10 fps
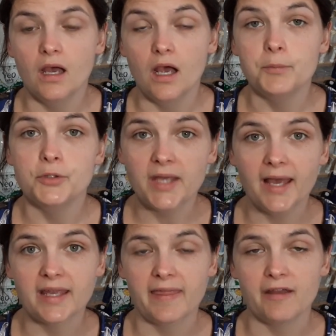you can
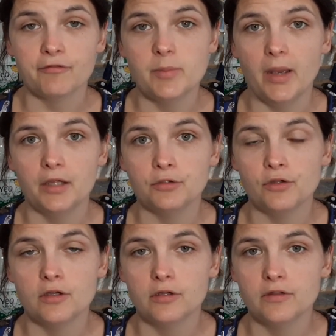get that free pattern on
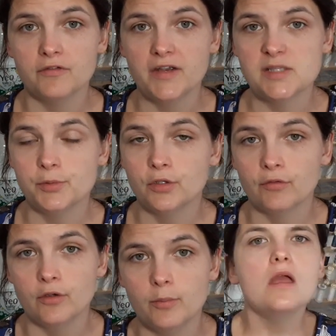the Facebook
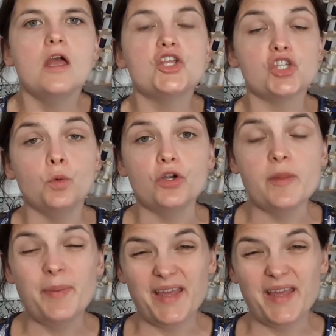group. So one of the big